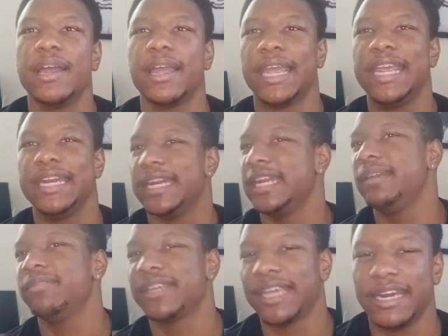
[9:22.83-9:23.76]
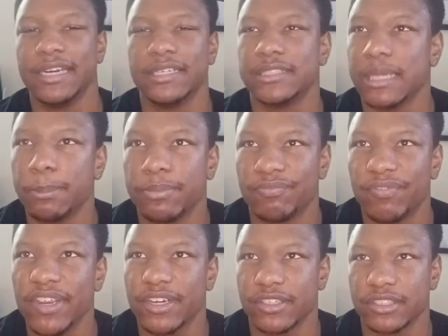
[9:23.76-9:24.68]
He didn't even get into double
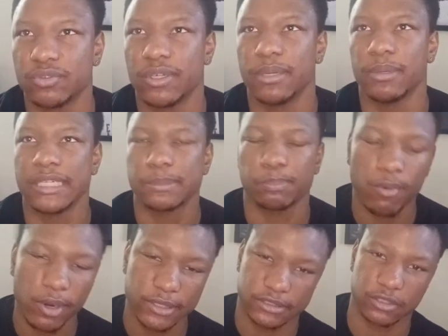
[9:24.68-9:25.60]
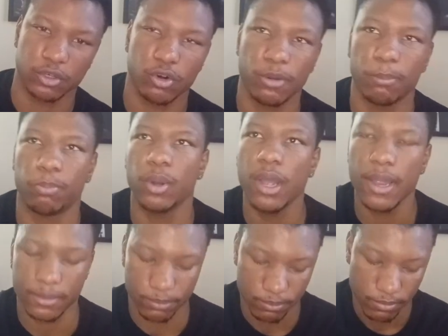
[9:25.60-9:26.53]
figures with his point score, but